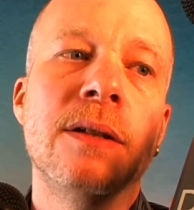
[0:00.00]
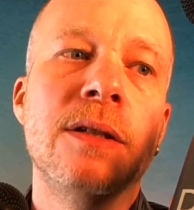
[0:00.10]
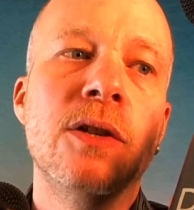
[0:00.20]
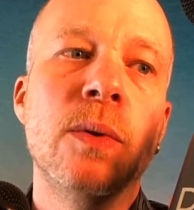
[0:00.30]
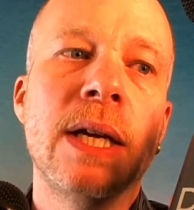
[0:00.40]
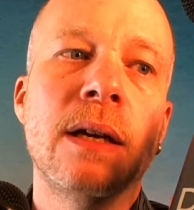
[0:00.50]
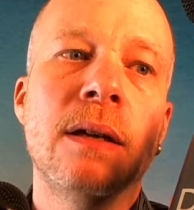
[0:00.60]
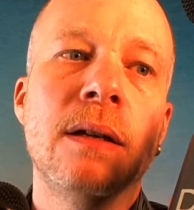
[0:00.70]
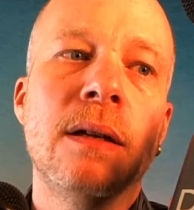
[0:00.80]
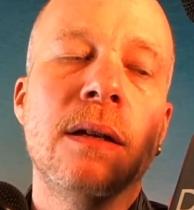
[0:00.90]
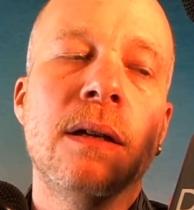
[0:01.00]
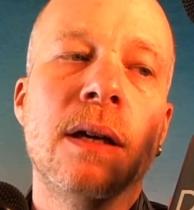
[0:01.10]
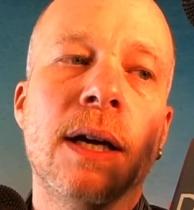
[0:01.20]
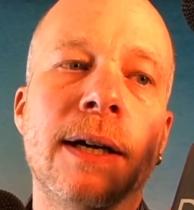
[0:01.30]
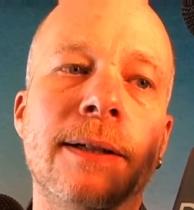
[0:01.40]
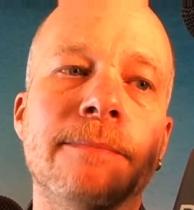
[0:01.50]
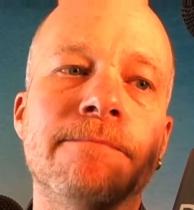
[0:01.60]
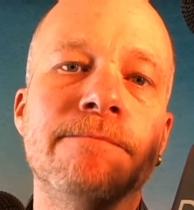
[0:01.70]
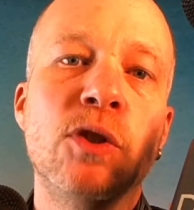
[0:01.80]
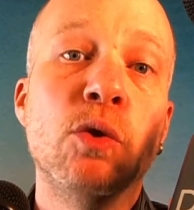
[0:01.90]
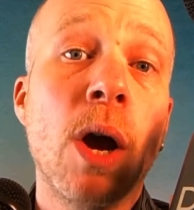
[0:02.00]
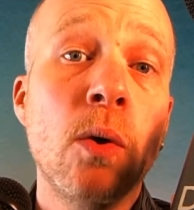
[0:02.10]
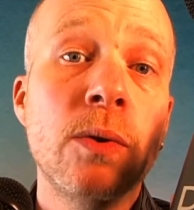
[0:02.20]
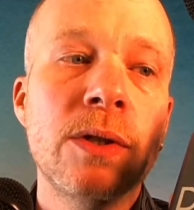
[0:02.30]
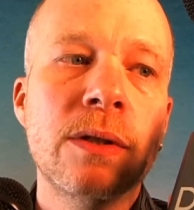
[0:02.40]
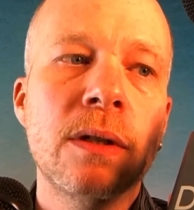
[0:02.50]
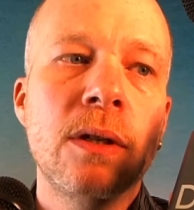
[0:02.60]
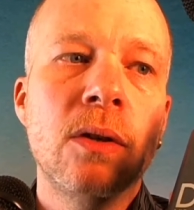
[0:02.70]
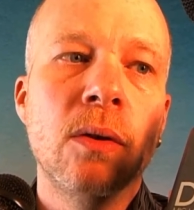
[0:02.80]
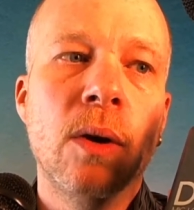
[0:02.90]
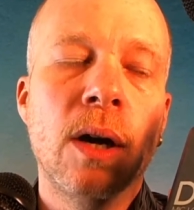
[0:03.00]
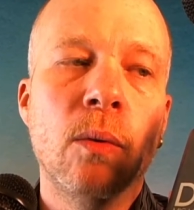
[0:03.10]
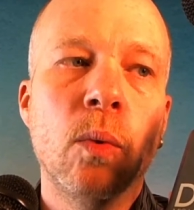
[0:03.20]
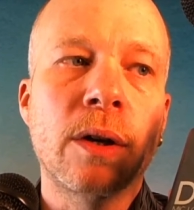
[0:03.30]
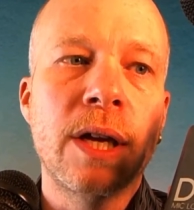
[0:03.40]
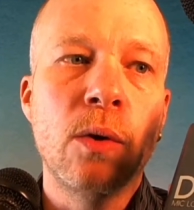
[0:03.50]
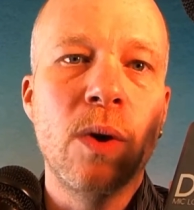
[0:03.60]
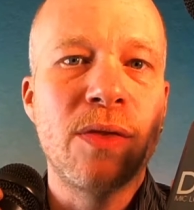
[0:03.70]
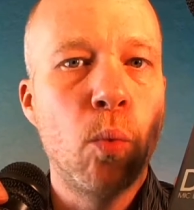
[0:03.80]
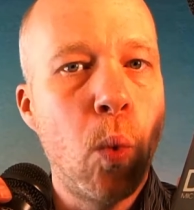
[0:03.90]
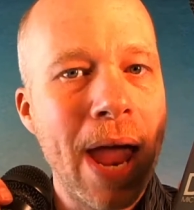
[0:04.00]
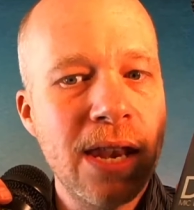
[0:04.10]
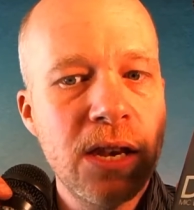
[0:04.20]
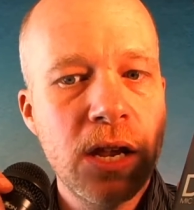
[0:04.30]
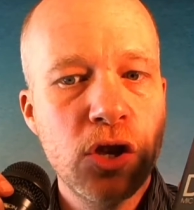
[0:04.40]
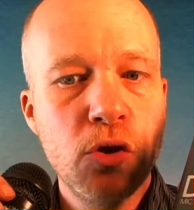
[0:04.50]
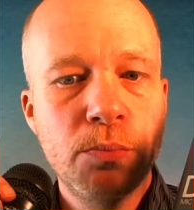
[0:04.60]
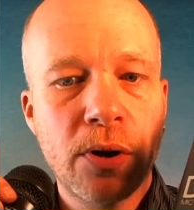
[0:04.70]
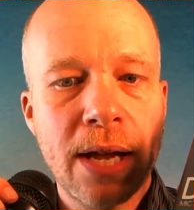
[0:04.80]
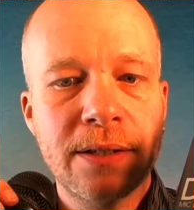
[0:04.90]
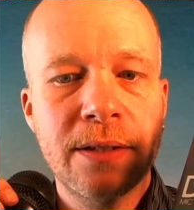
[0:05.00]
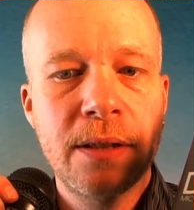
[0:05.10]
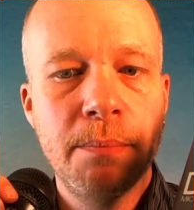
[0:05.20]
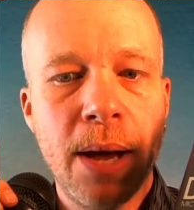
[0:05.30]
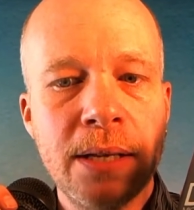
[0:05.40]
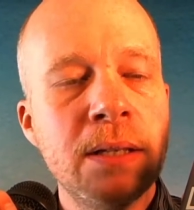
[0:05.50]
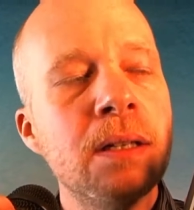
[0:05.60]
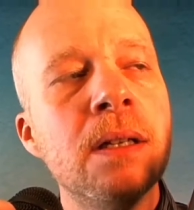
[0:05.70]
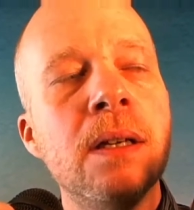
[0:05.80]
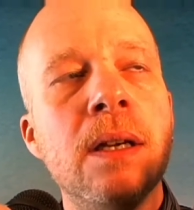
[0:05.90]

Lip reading: doing drones, working with when you press the button,